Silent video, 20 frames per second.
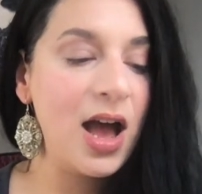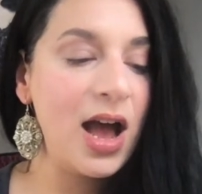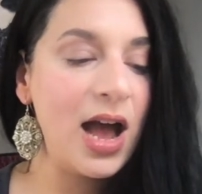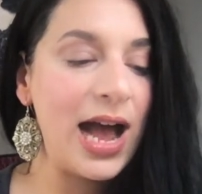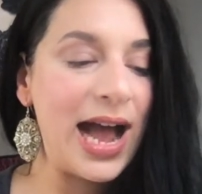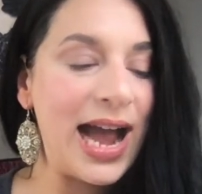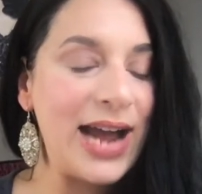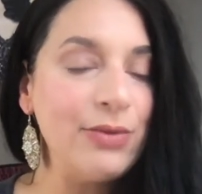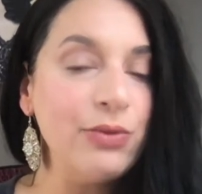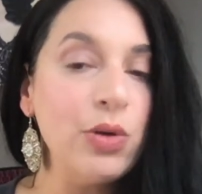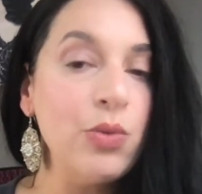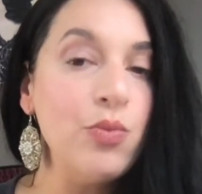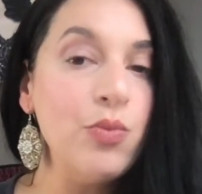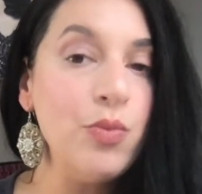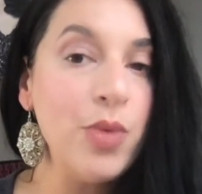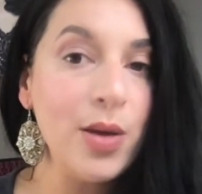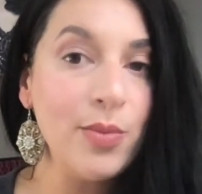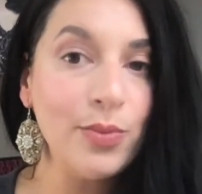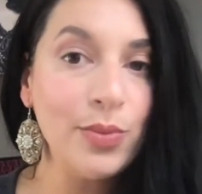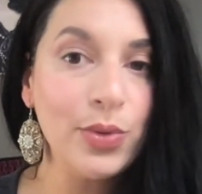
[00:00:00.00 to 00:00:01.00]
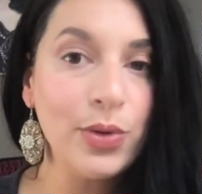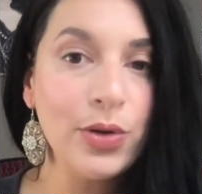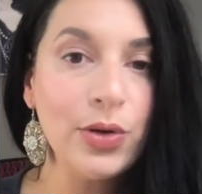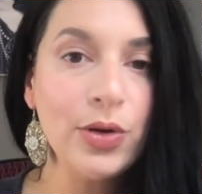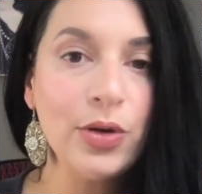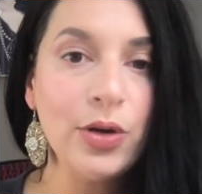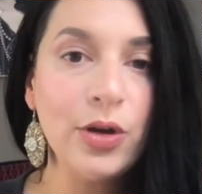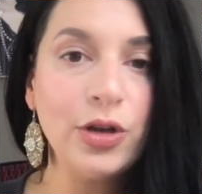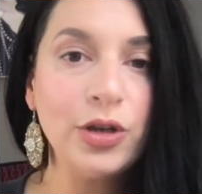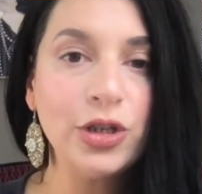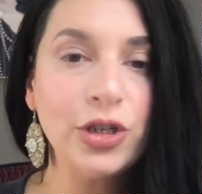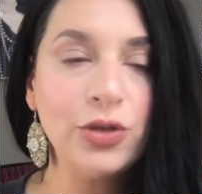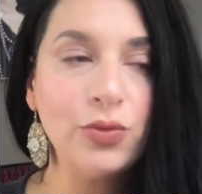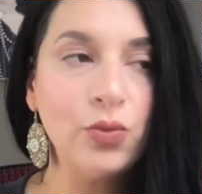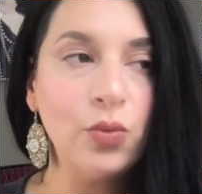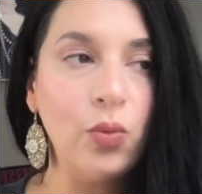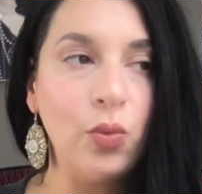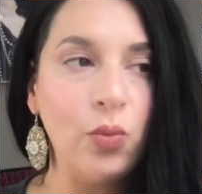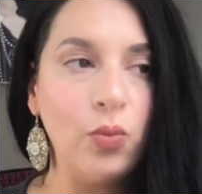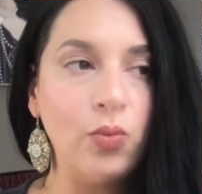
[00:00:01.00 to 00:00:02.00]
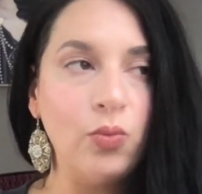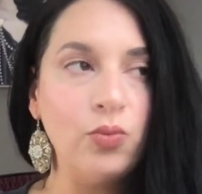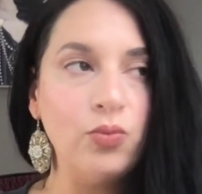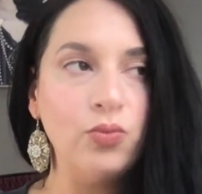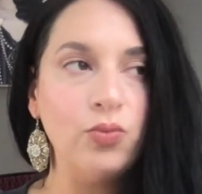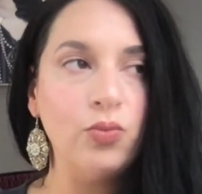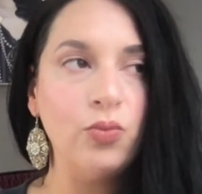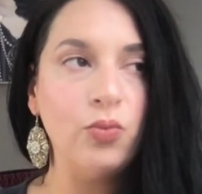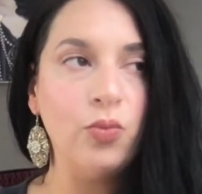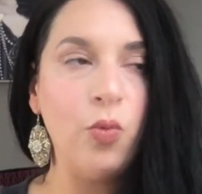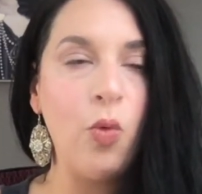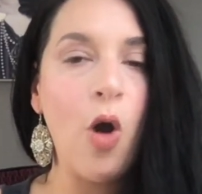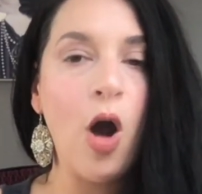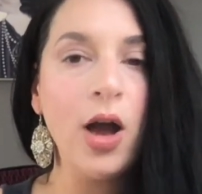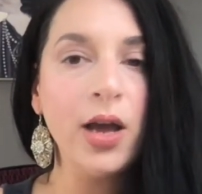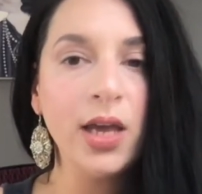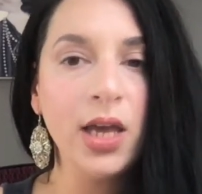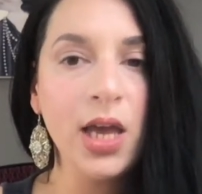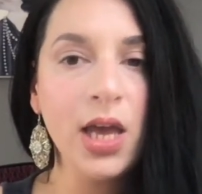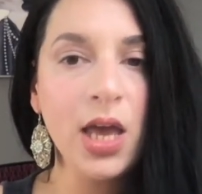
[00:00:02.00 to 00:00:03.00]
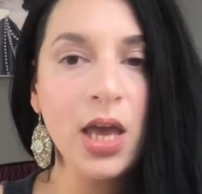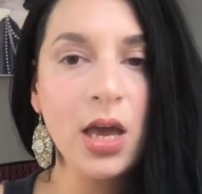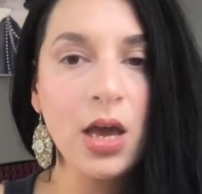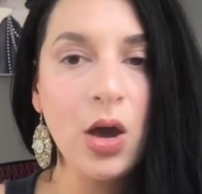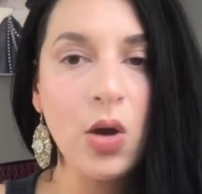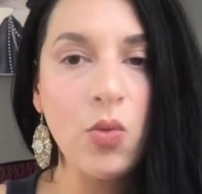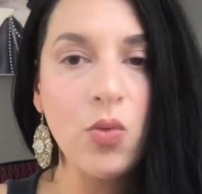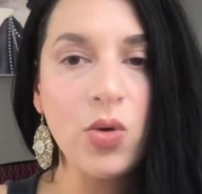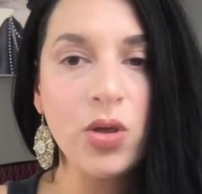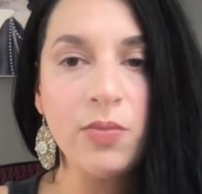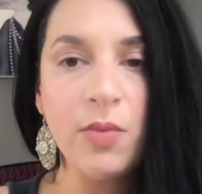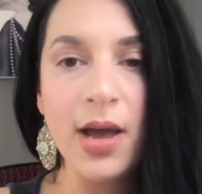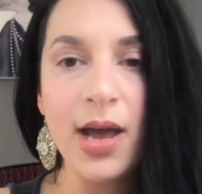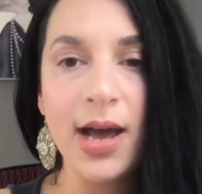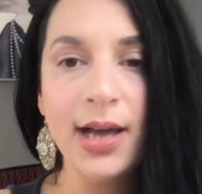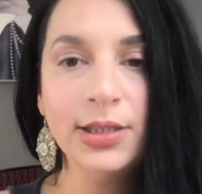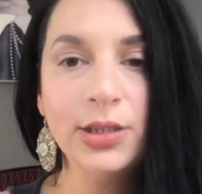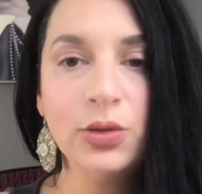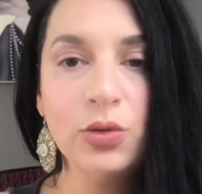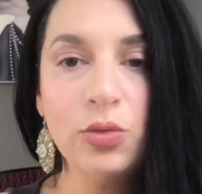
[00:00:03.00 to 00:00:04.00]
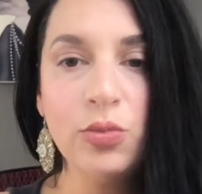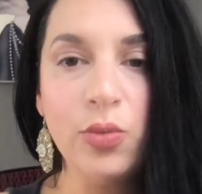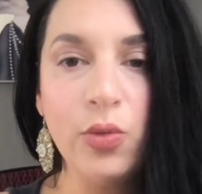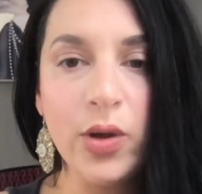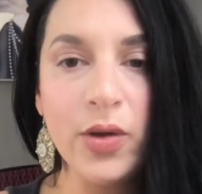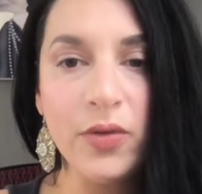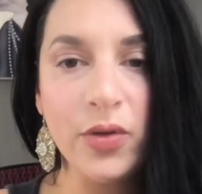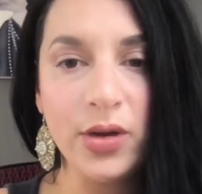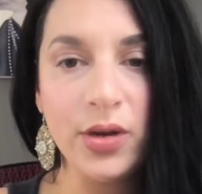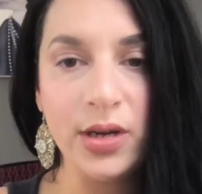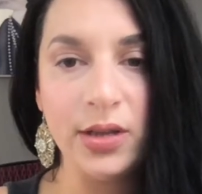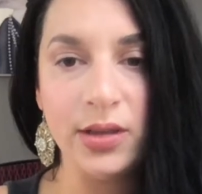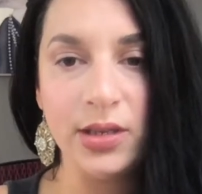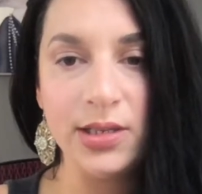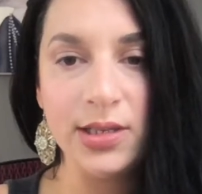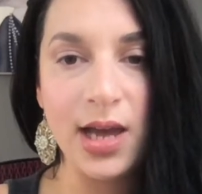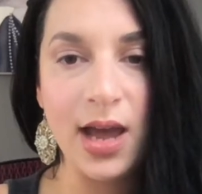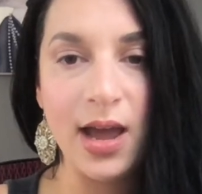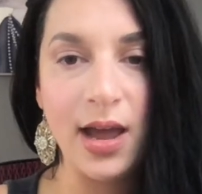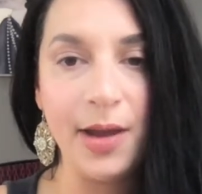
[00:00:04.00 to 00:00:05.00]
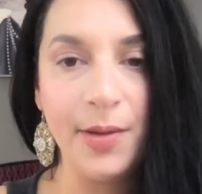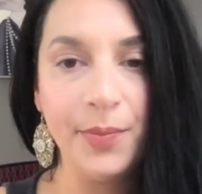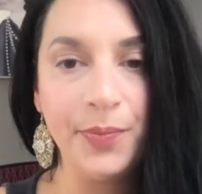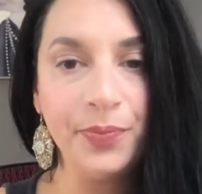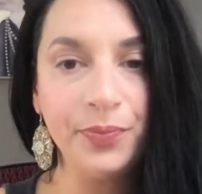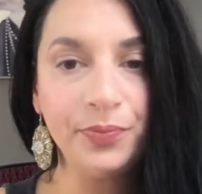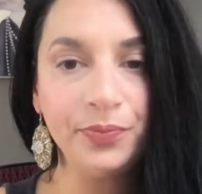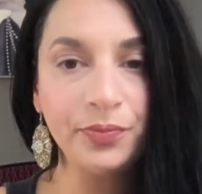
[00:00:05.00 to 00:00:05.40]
remember walking with my high school boyfriend at the time.